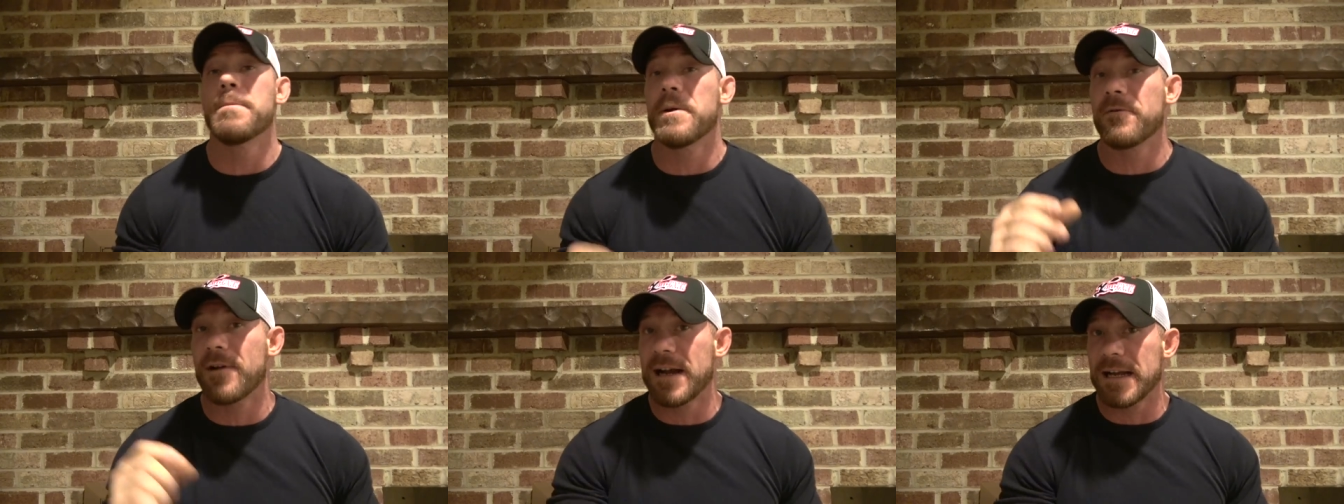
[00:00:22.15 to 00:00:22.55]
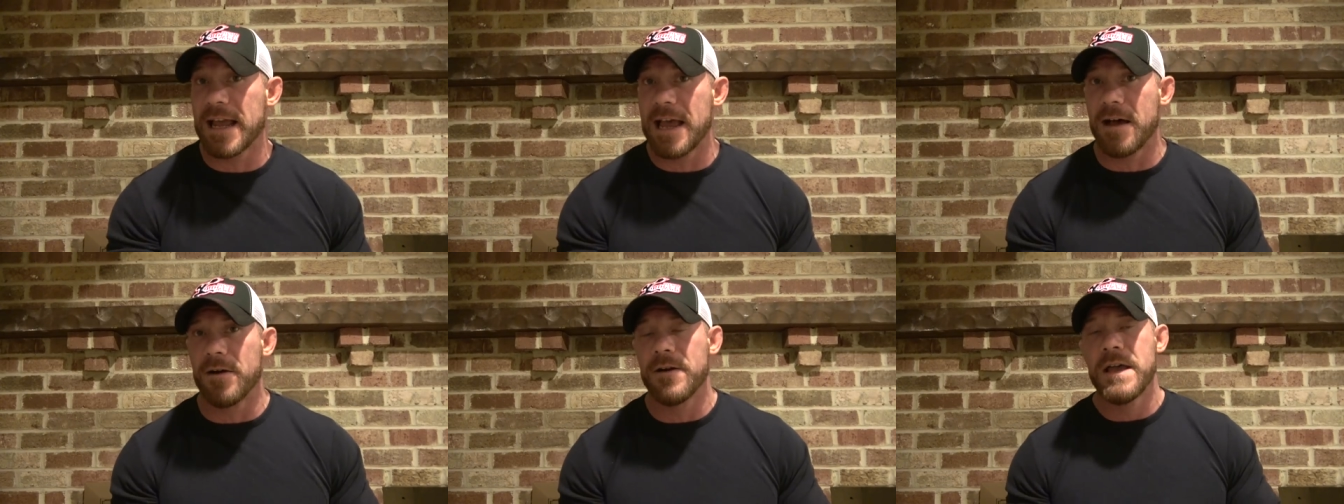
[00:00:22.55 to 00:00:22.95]
But right
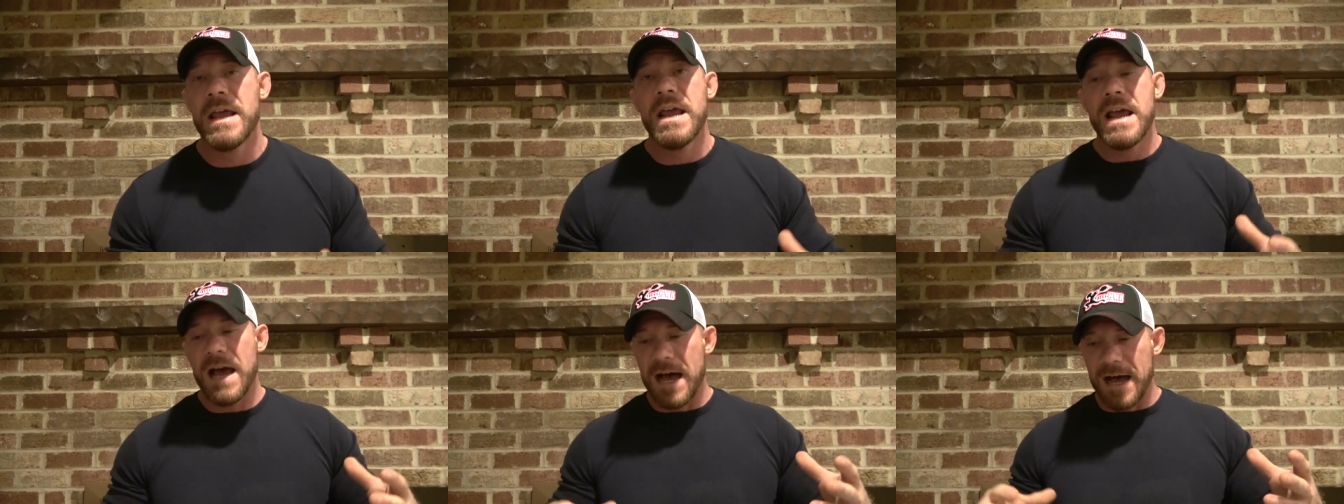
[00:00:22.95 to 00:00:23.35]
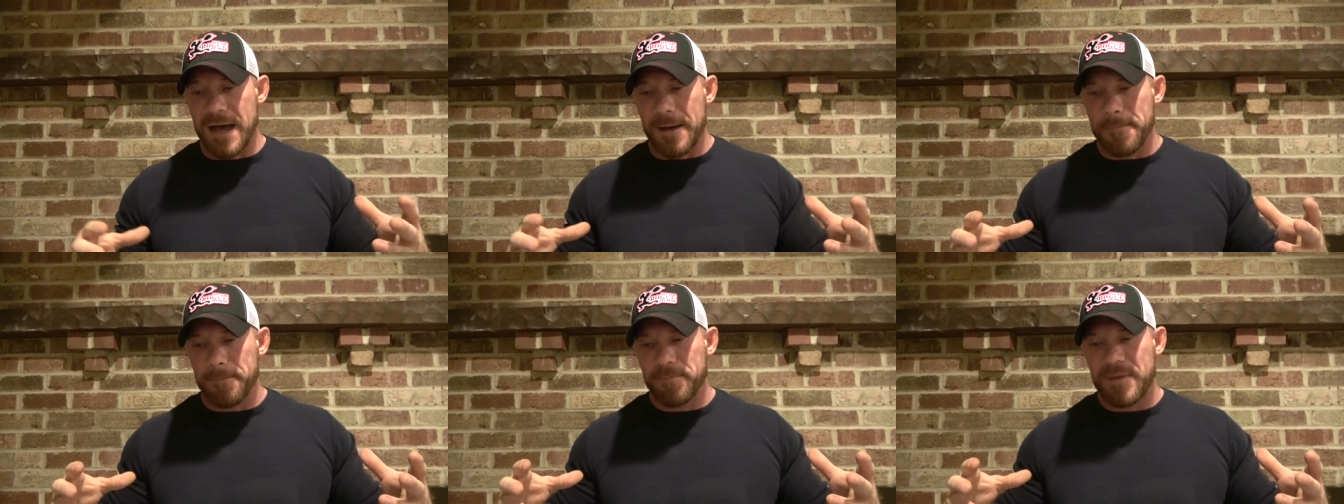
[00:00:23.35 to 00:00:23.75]
now,
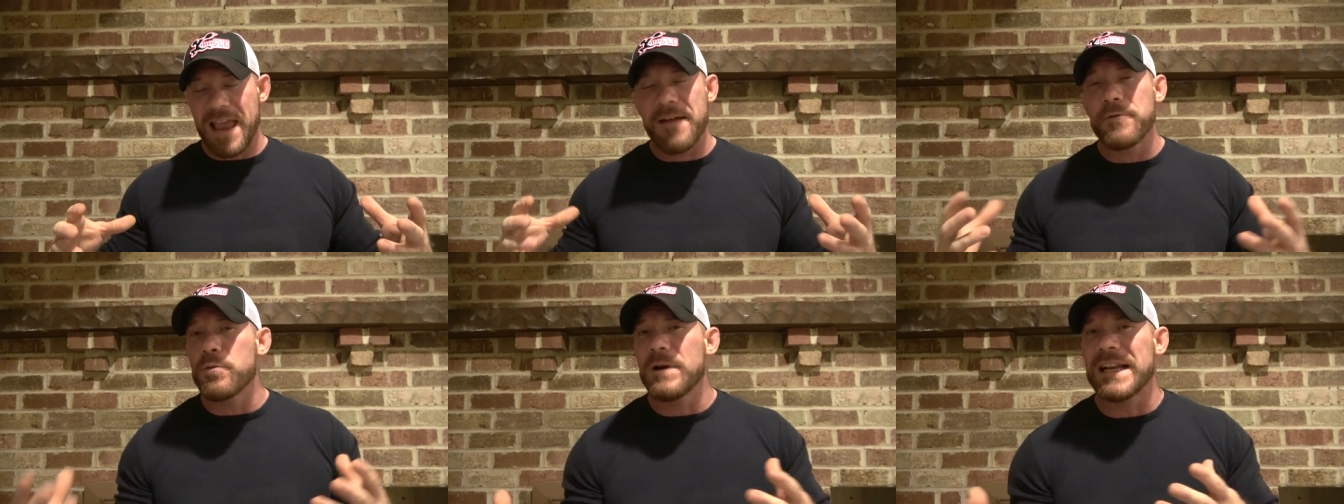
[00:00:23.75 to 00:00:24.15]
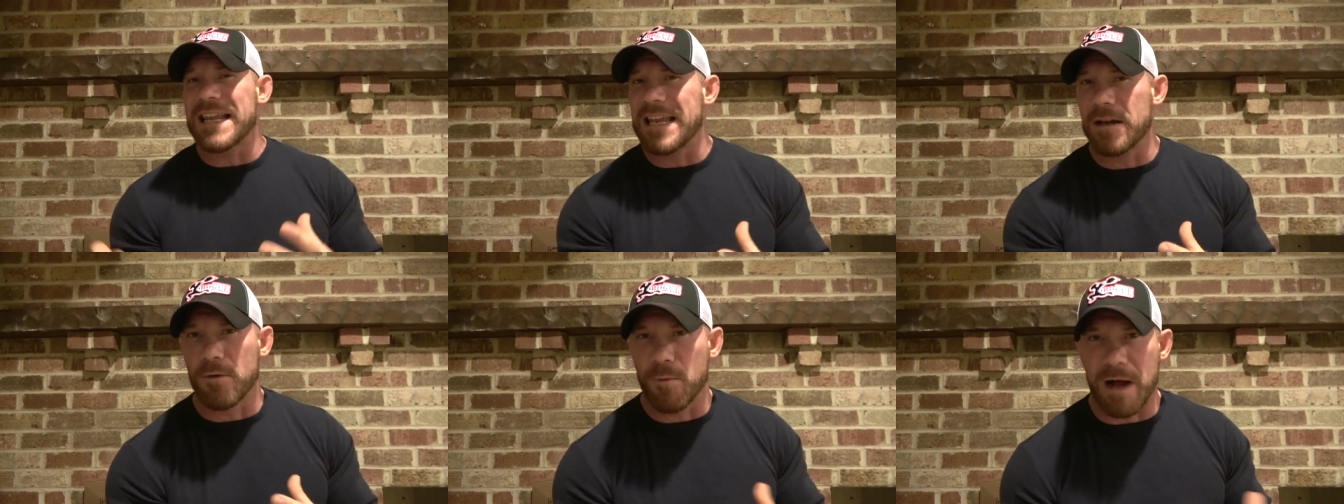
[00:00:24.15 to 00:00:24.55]
uh, everyone
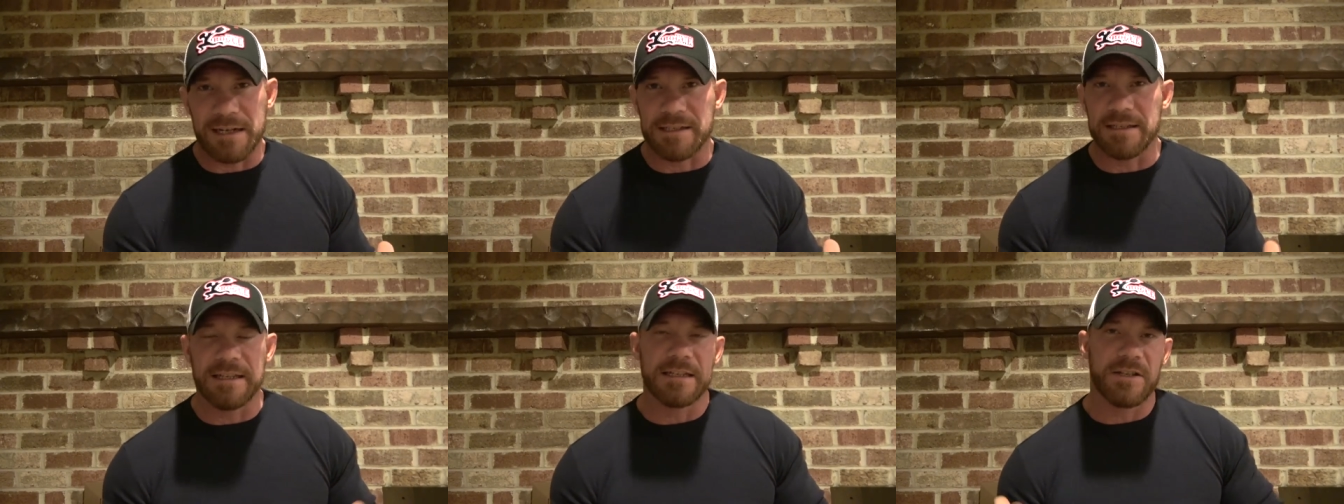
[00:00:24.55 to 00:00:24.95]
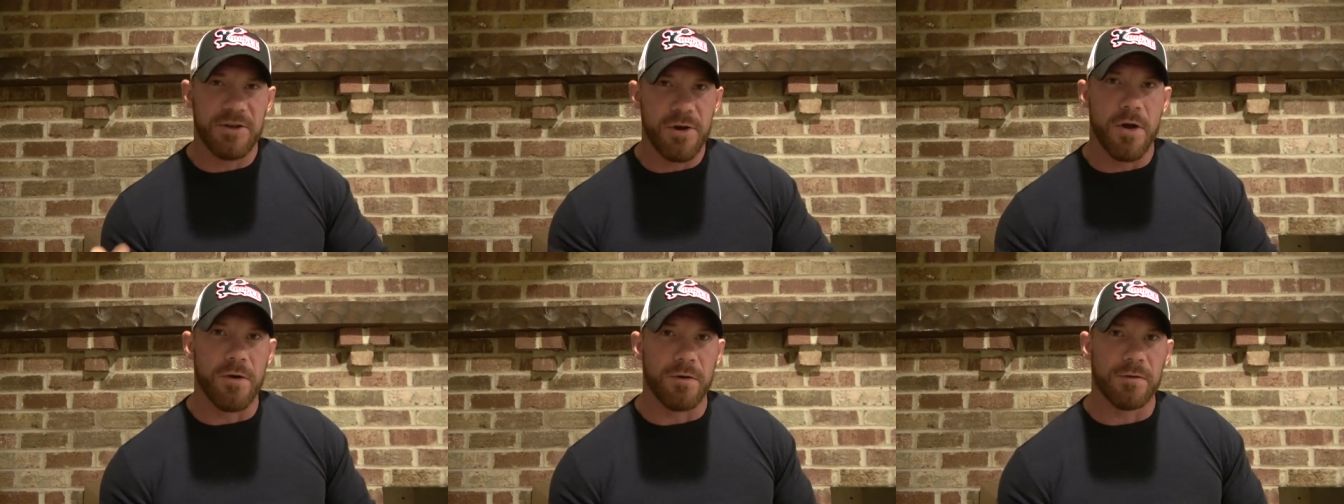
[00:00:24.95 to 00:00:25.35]
here watching this
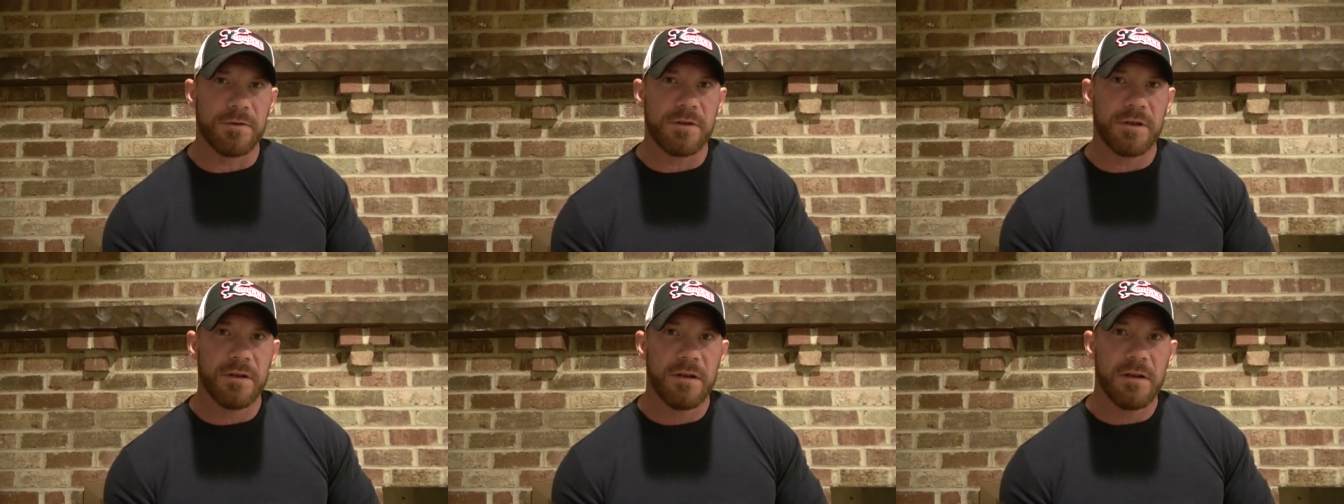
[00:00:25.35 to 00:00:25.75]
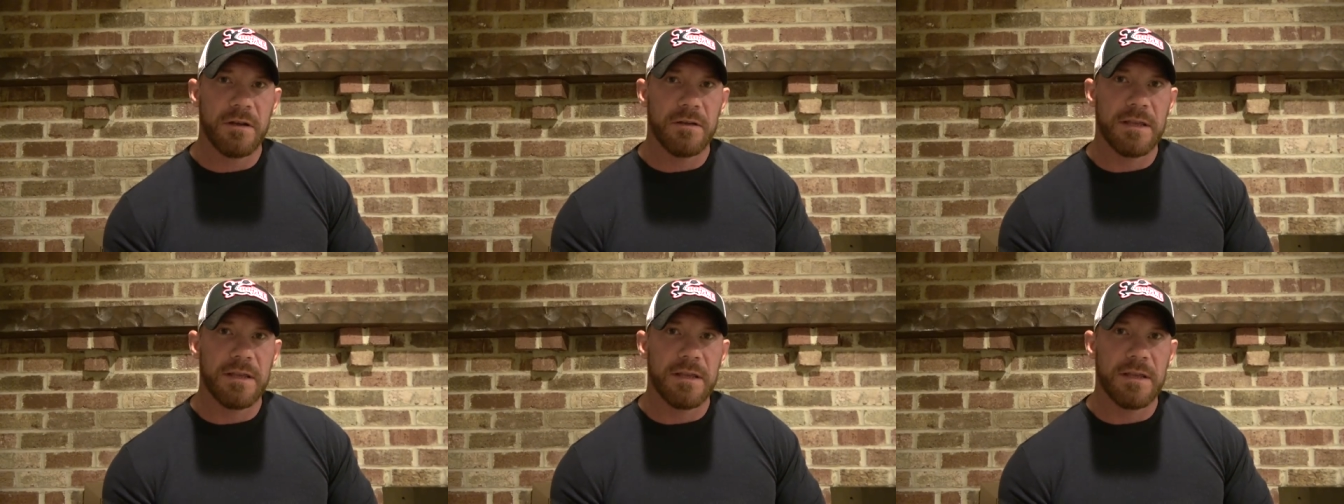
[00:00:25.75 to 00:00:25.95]
knows